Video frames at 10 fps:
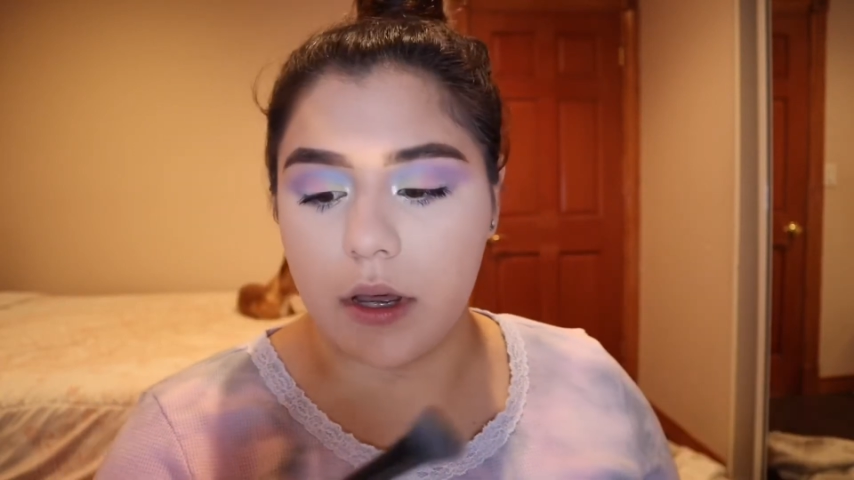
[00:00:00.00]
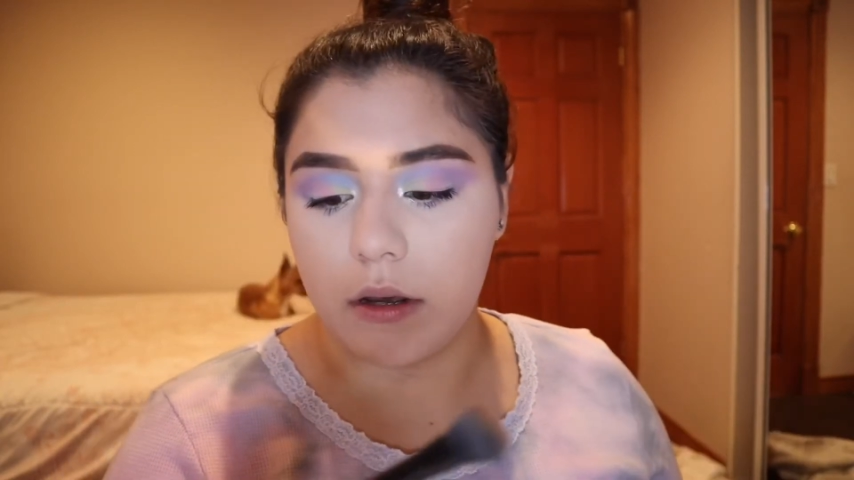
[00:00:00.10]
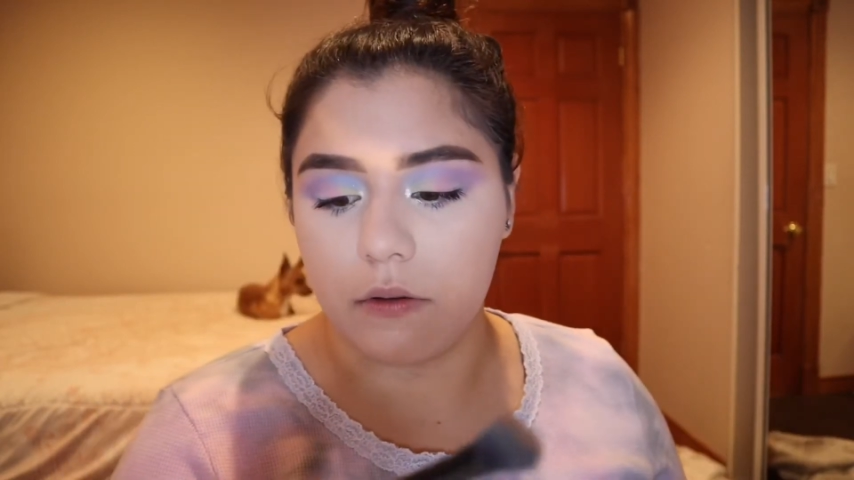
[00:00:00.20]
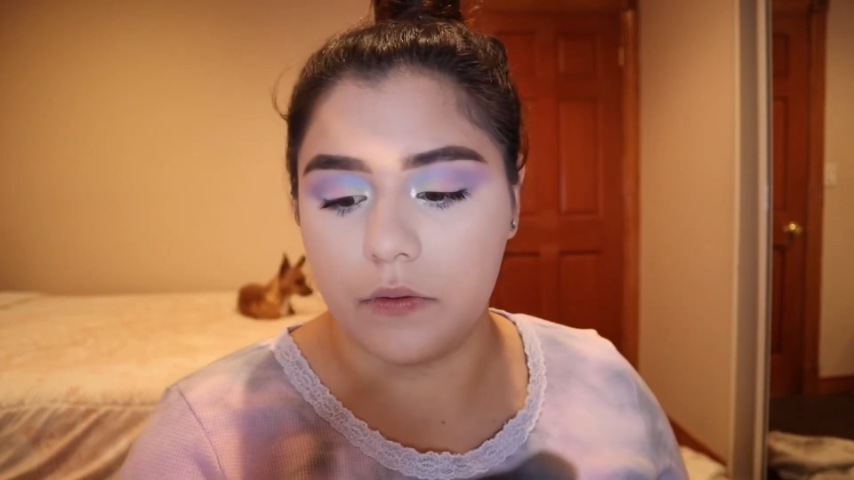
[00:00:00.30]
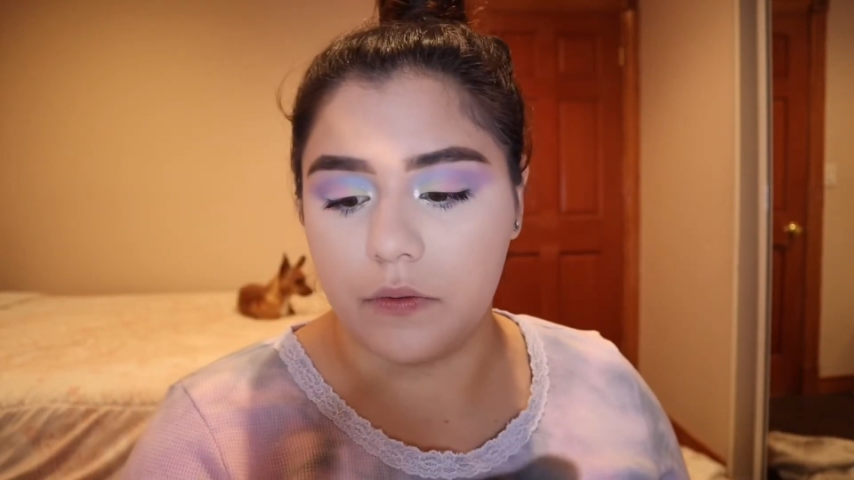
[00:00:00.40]

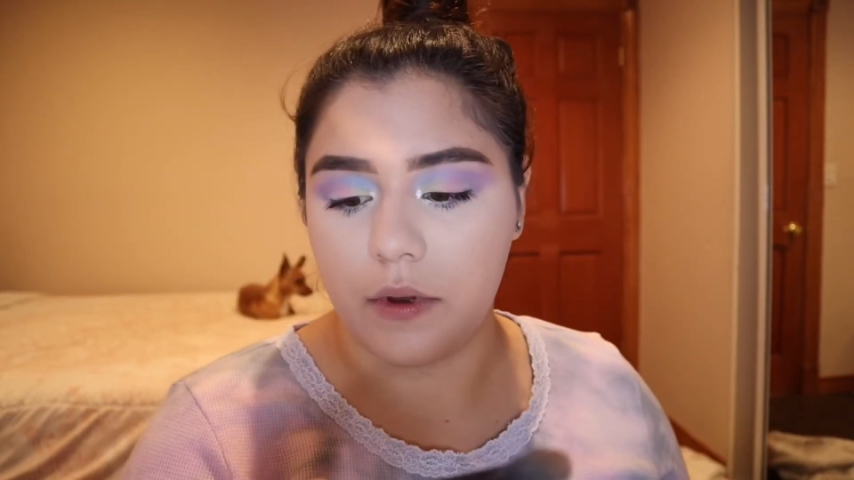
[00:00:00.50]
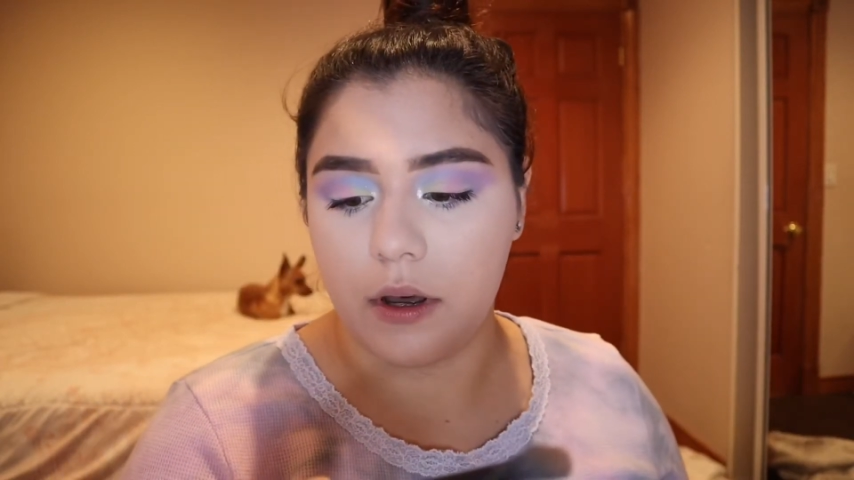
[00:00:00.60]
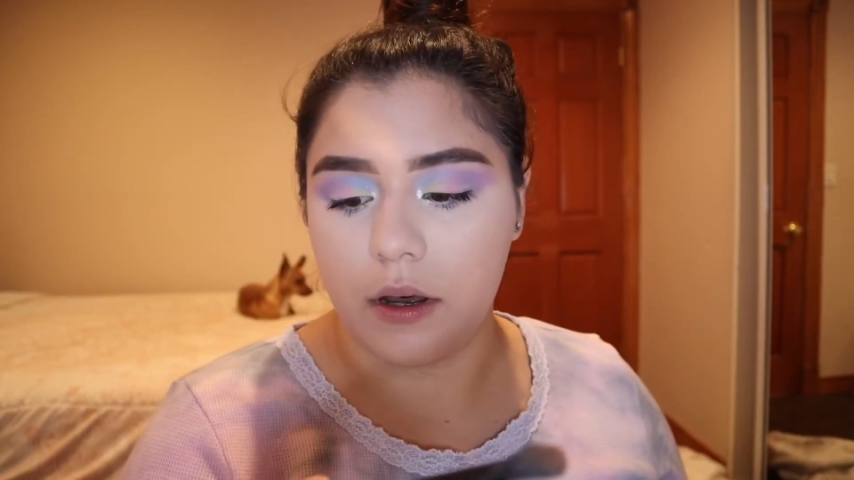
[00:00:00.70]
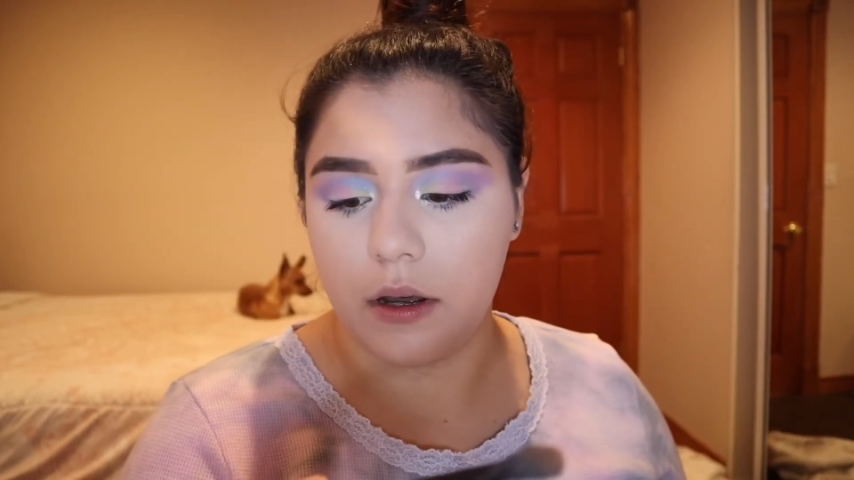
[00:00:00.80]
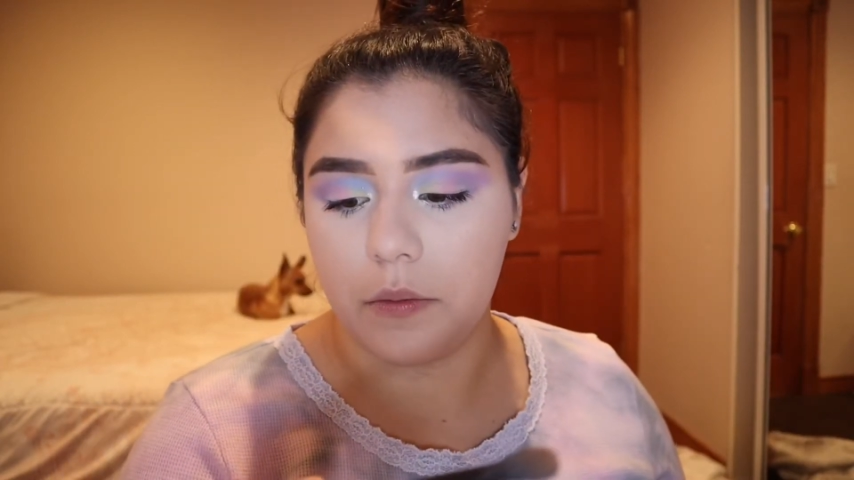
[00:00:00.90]

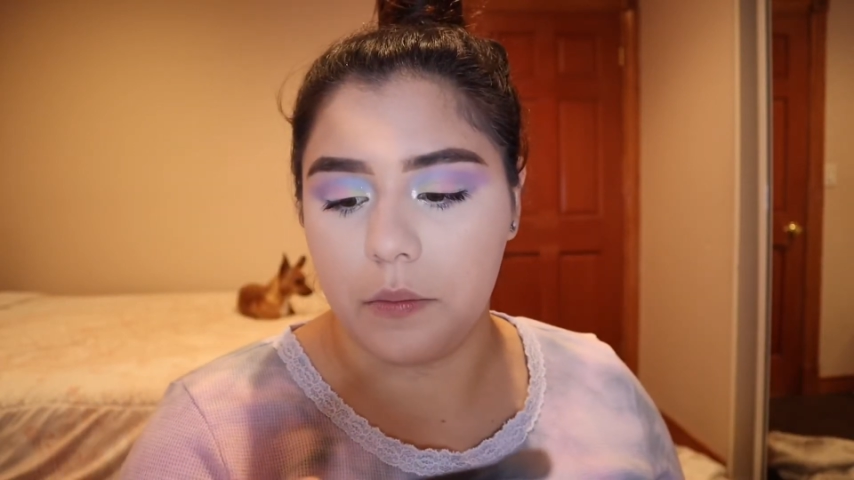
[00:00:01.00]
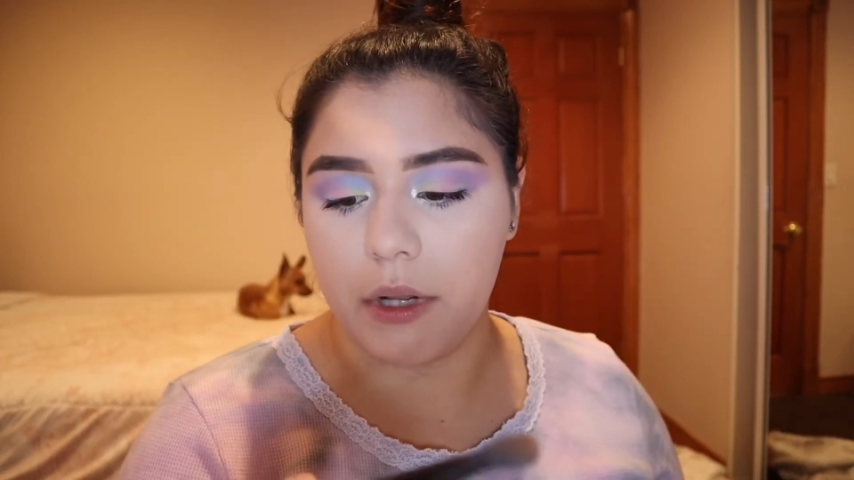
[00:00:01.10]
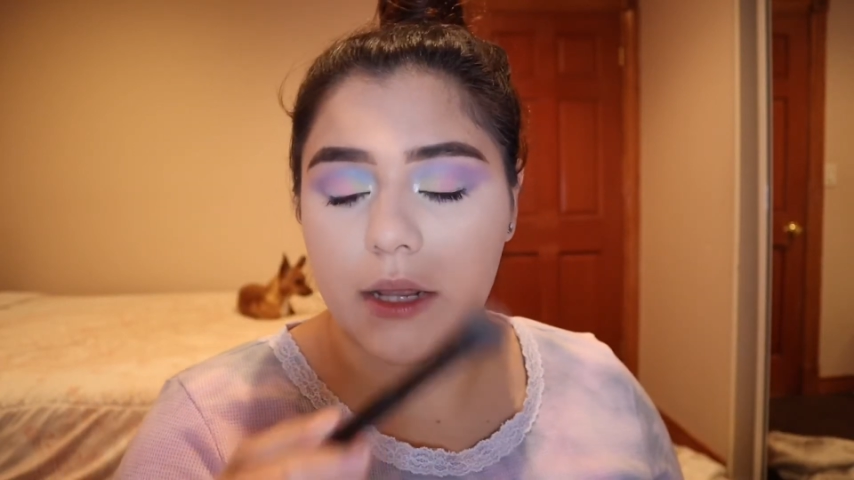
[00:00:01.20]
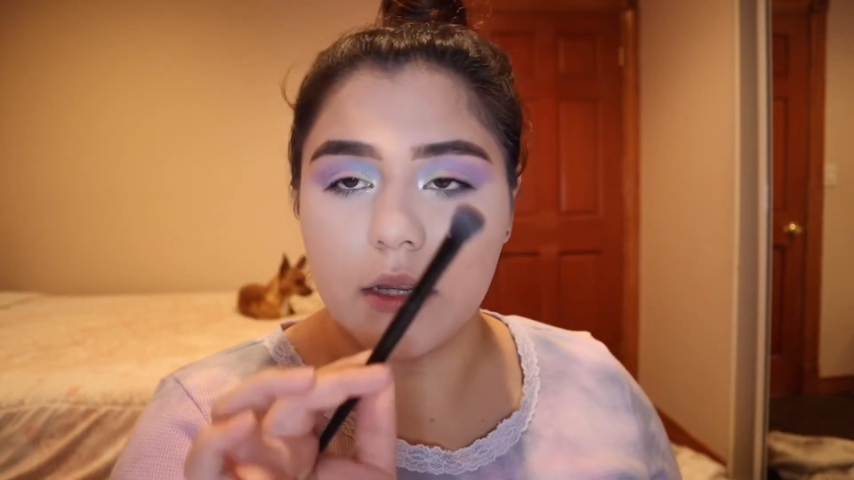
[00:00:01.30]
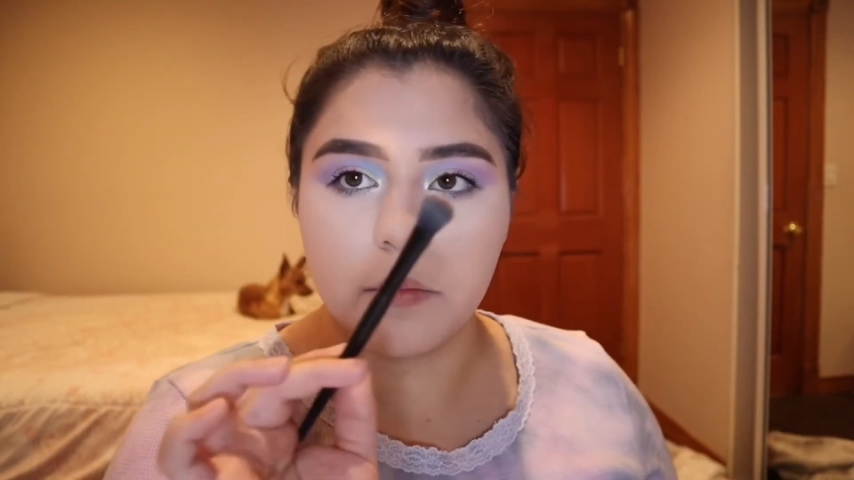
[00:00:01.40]
e.l.f.
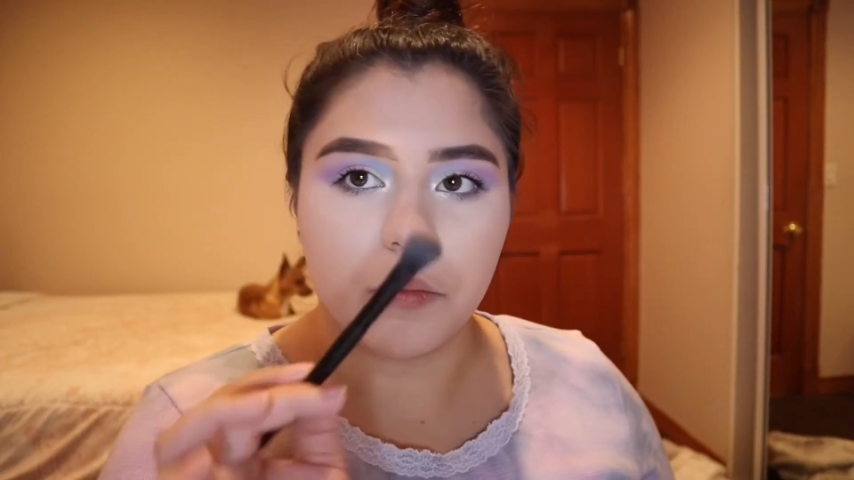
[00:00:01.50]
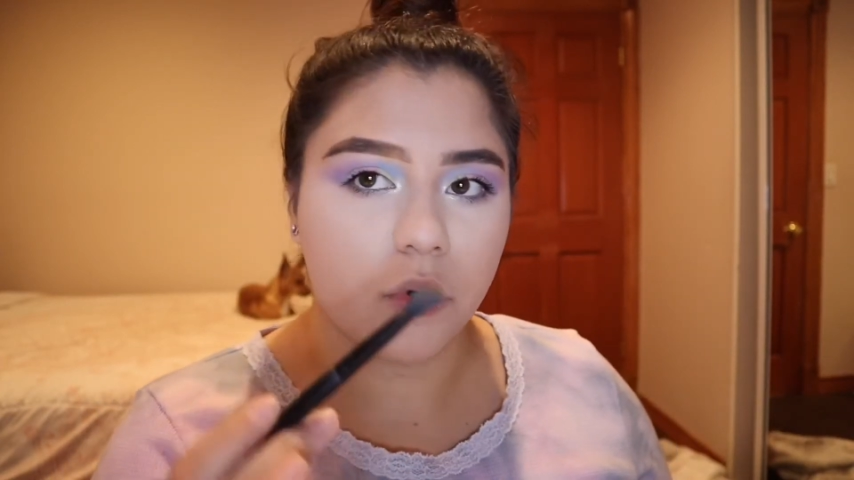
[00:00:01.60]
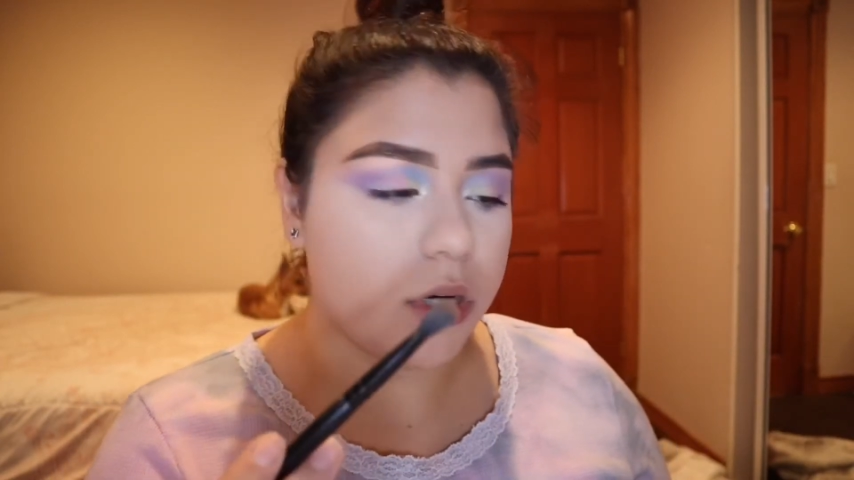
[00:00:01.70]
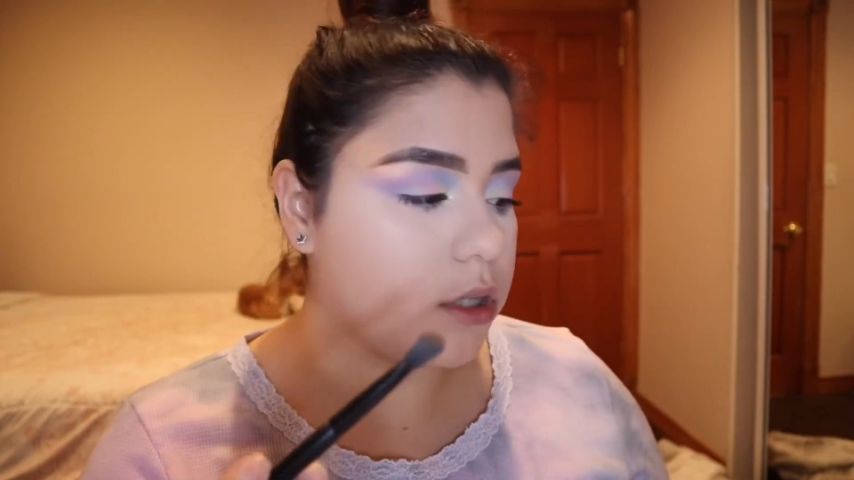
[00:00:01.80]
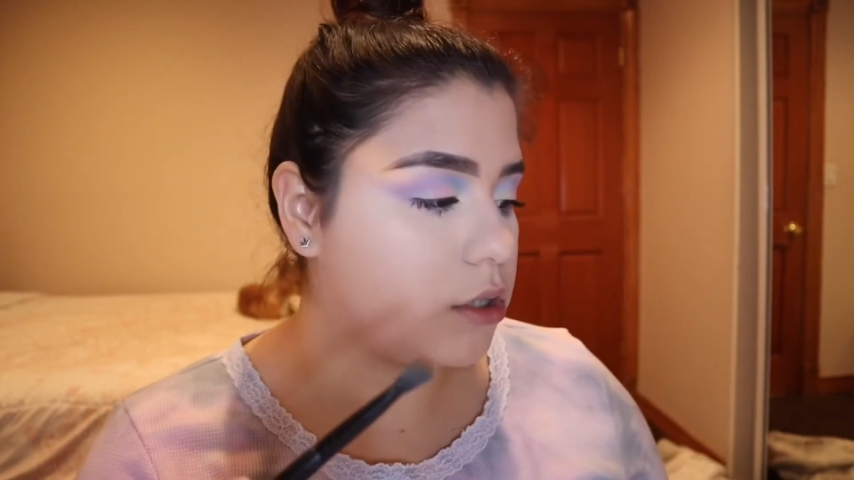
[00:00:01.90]
blending
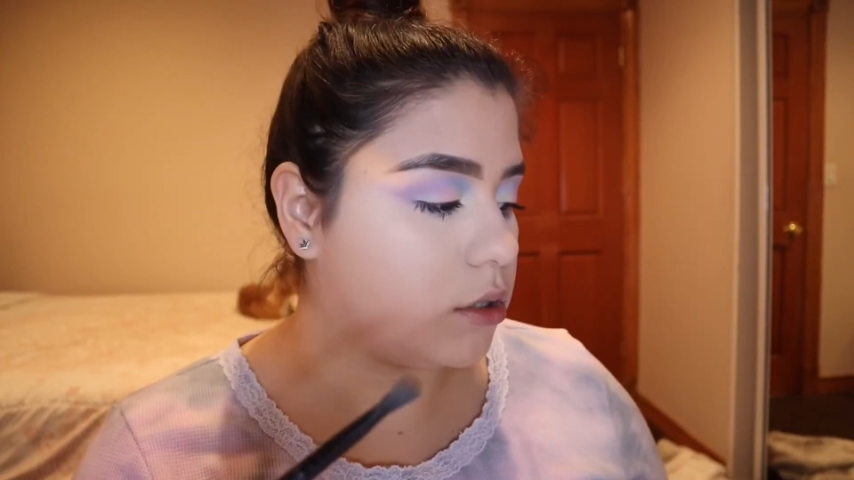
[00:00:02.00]
brush.